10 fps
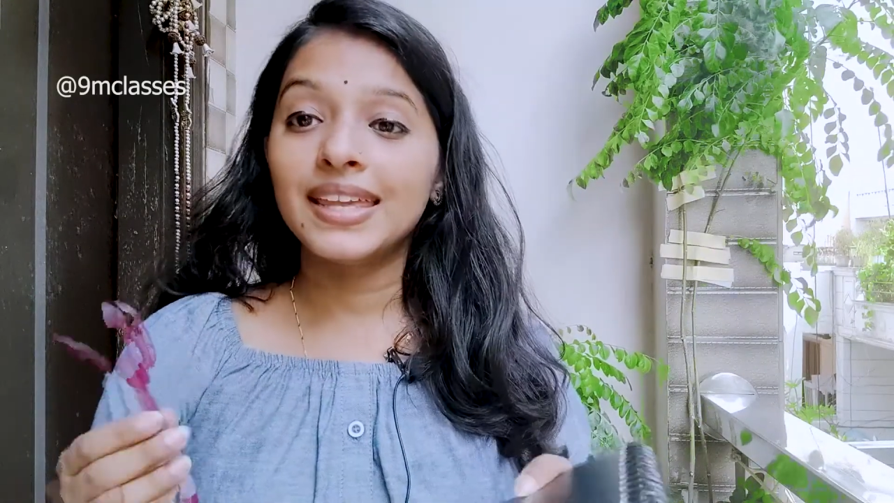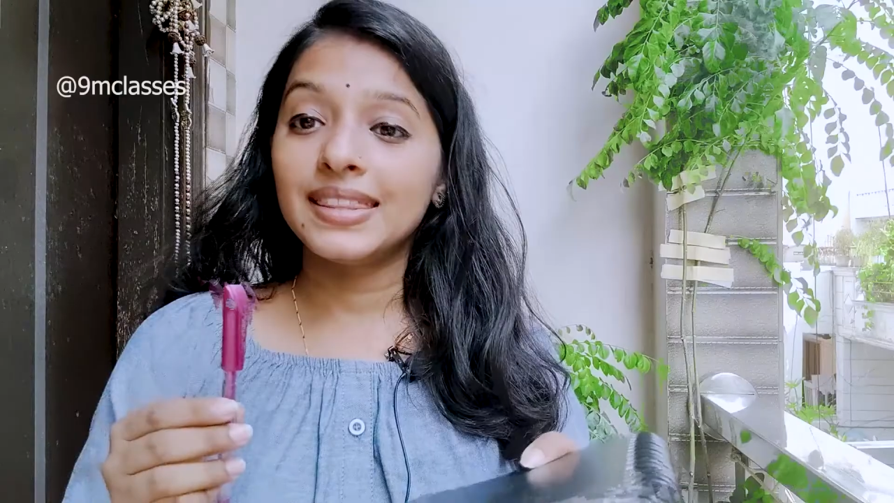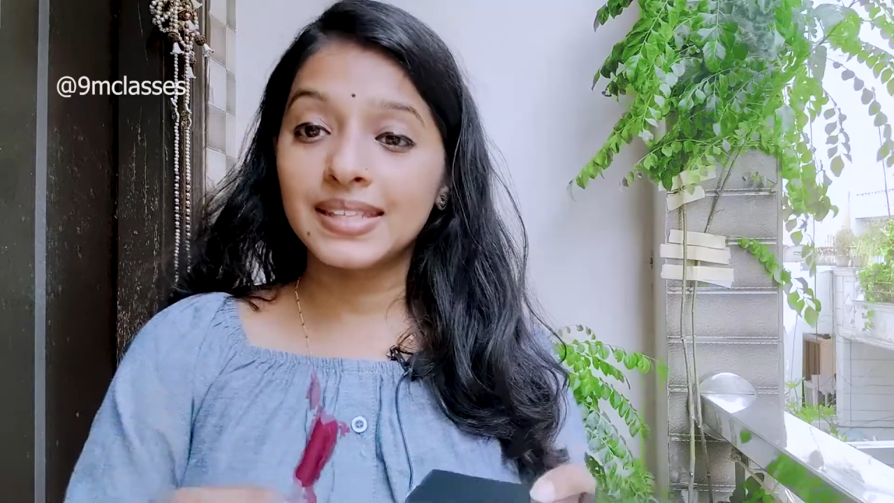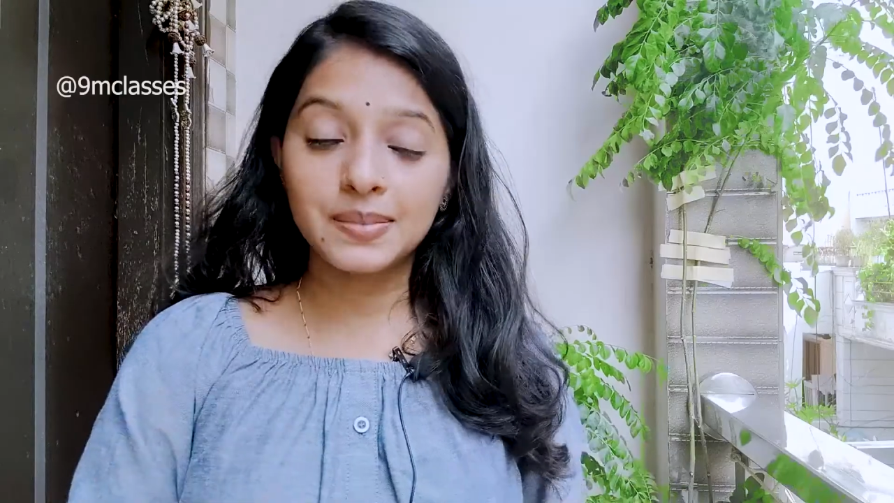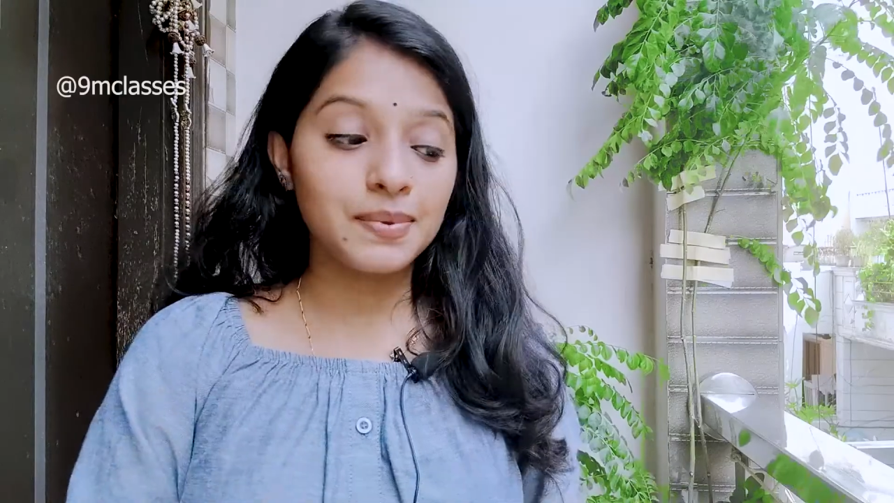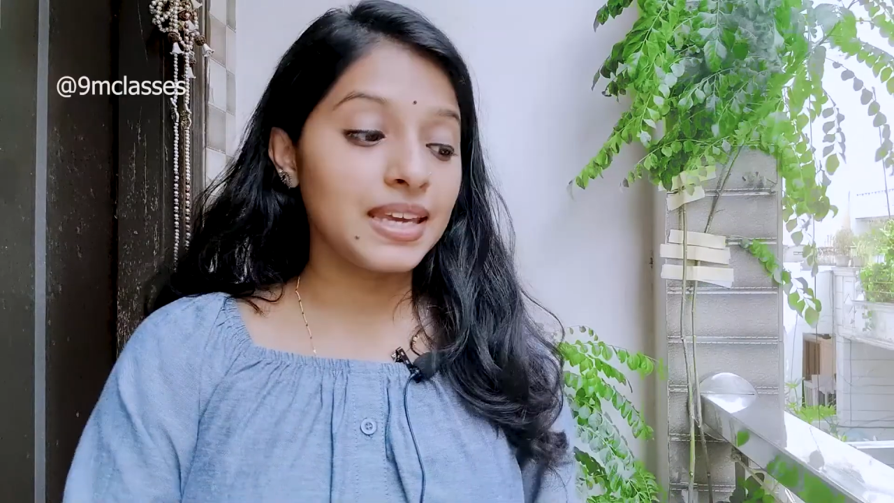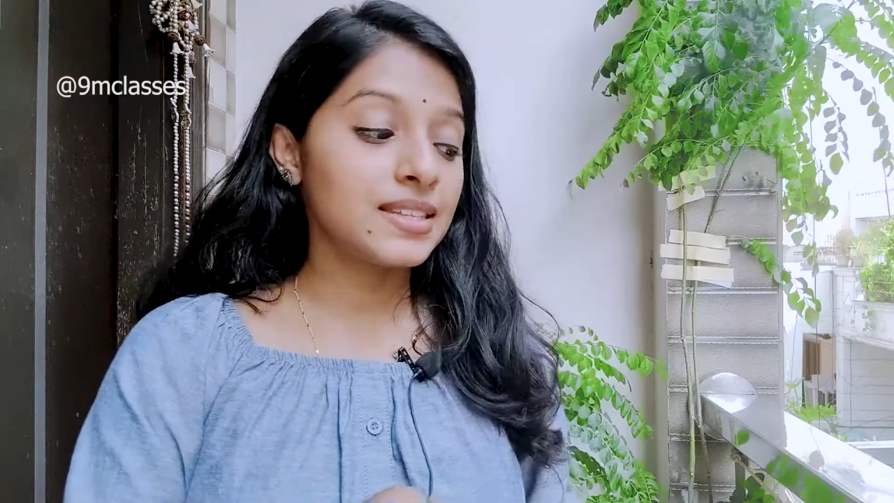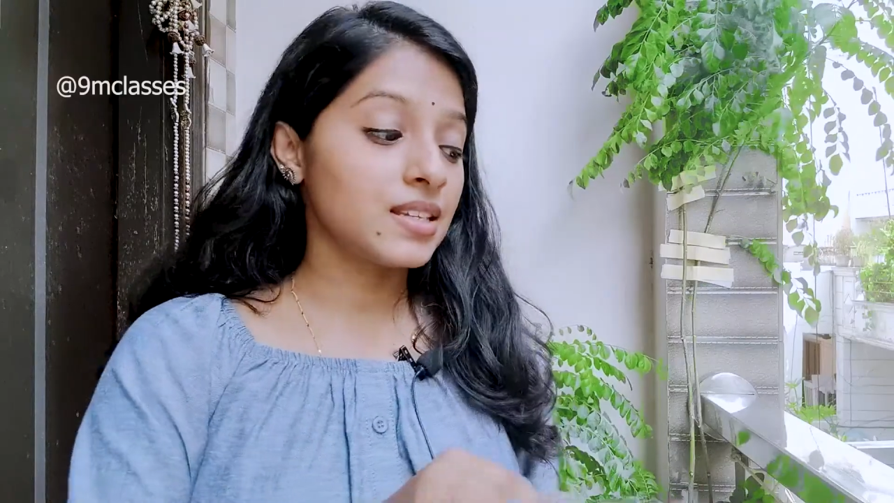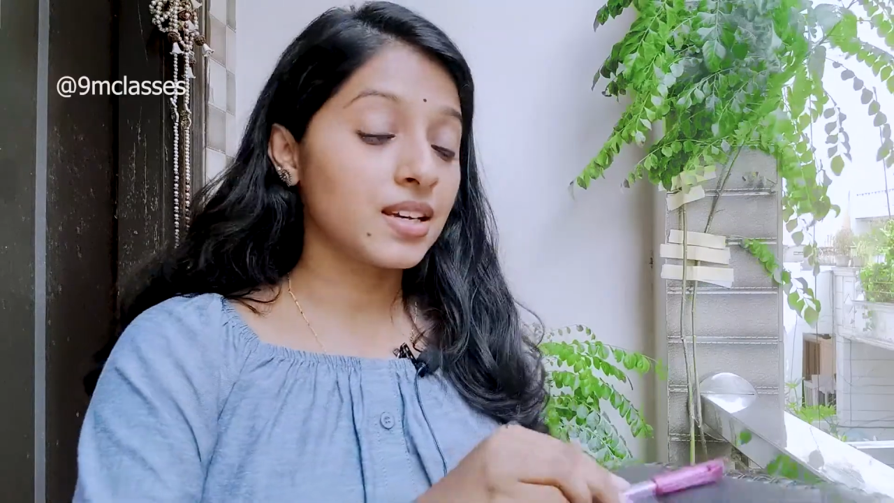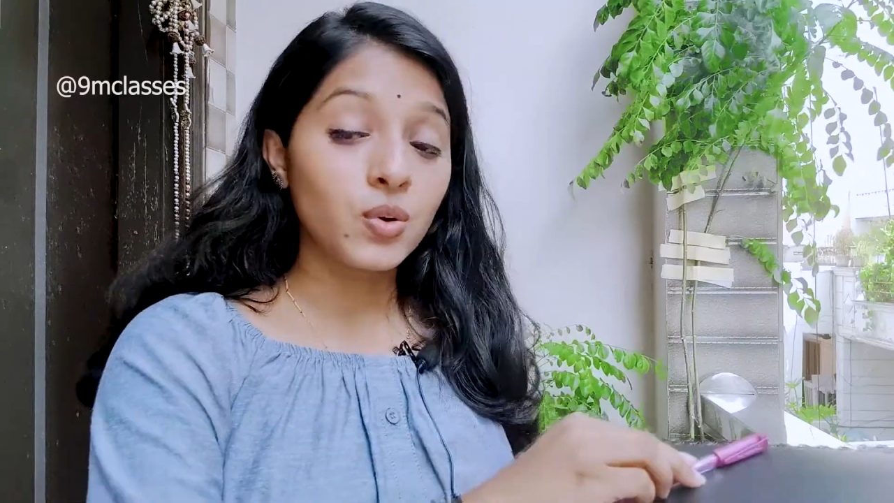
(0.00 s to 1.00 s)
this
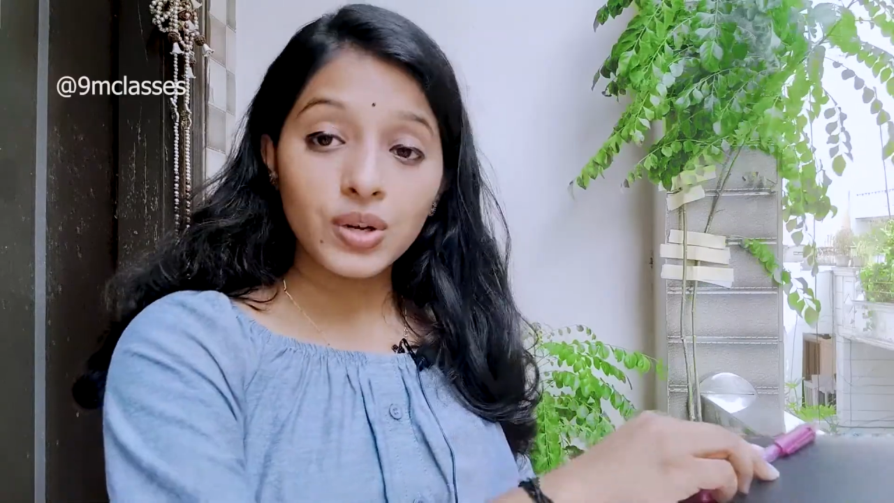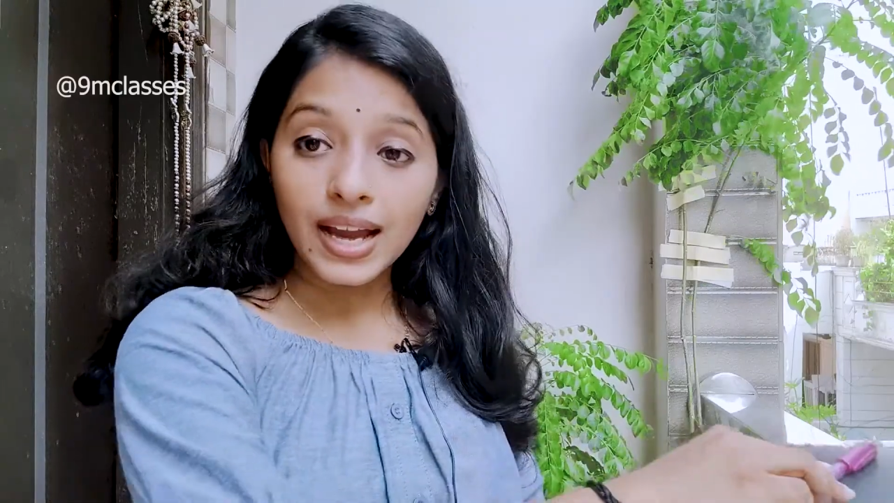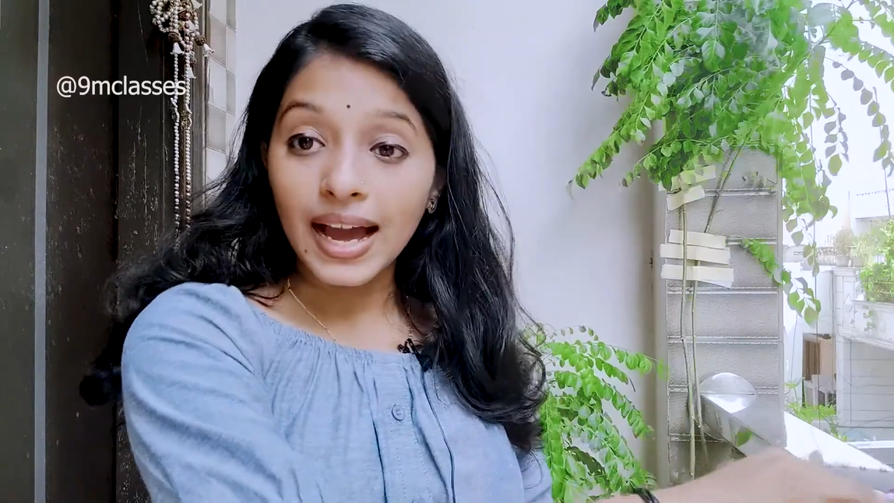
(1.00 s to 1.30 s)
makes a good